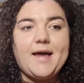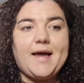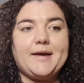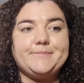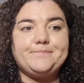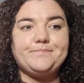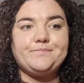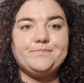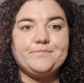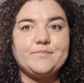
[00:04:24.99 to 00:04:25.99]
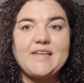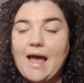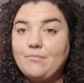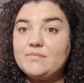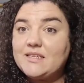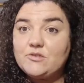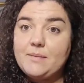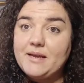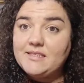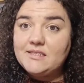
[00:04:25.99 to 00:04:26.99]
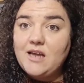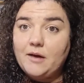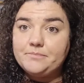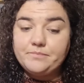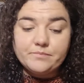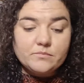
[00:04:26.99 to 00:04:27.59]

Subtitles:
Yeah, that's a great place to start.